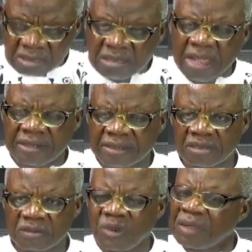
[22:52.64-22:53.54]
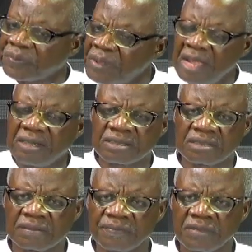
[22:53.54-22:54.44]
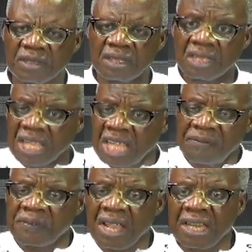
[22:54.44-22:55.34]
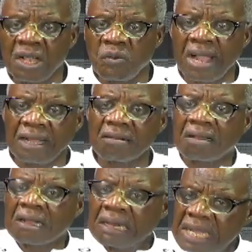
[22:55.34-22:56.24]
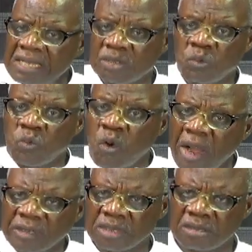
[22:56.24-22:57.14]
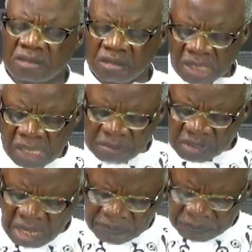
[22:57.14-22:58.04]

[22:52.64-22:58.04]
things, what things? If anyone cleans, wash himself